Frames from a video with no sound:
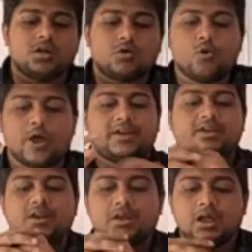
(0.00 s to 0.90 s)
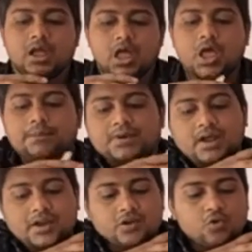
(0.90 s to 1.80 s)
when
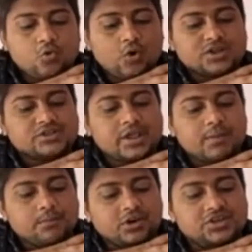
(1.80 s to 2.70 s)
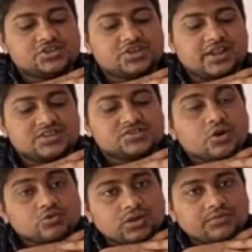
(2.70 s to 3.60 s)
apartheid was abolished in
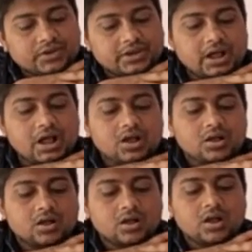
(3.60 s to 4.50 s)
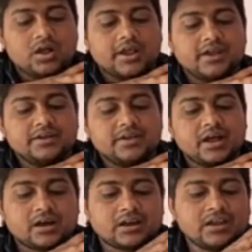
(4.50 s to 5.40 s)
South Africa,
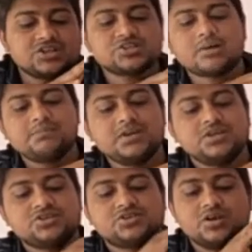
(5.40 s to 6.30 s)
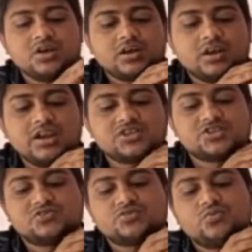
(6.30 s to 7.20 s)
India re-established
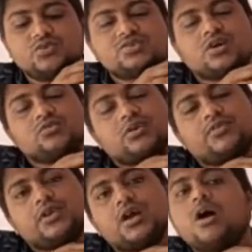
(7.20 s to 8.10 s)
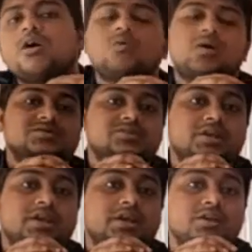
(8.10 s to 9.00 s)
relations with South Africa once
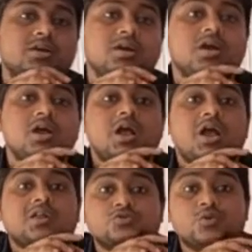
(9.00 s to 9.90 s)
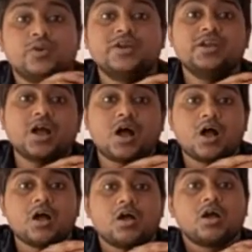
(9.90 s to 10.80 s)
again, and so India
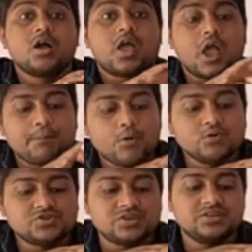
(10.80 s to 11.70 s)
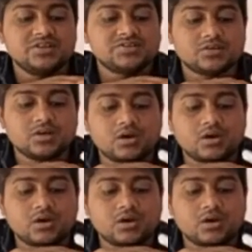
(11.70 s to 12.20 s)
opposed this